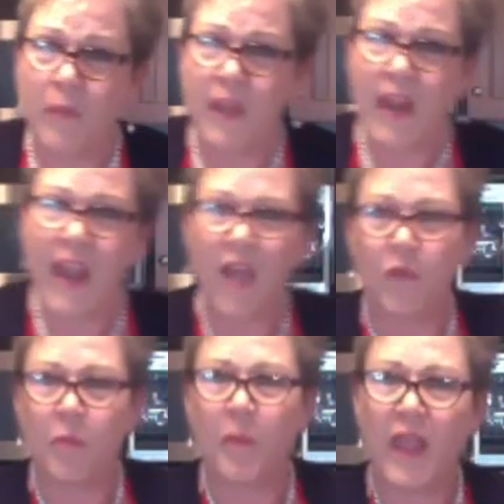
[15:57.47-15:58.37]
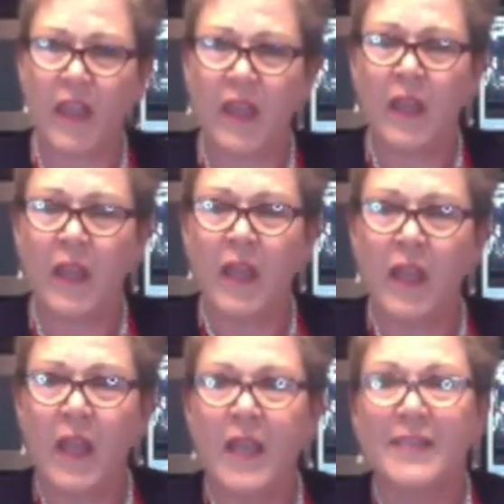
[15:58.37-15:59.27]
that I have with baking
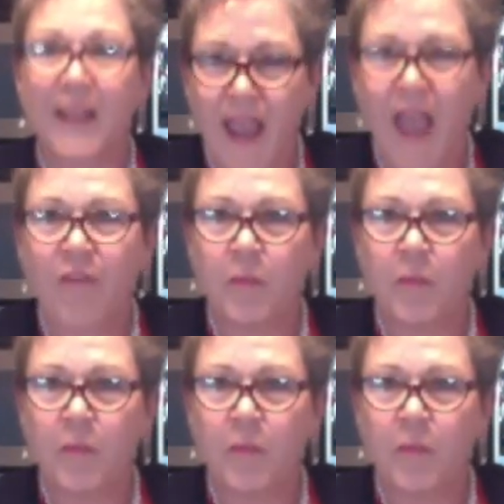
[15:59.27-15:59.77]
is that I have to